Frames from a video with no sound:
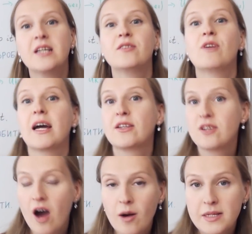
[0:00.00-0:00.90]
Write
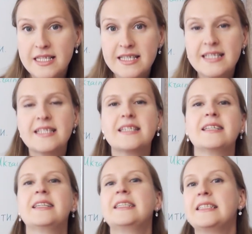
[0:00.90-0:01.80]
comments,
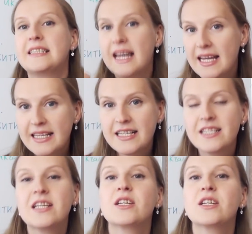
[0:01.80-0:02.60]
like,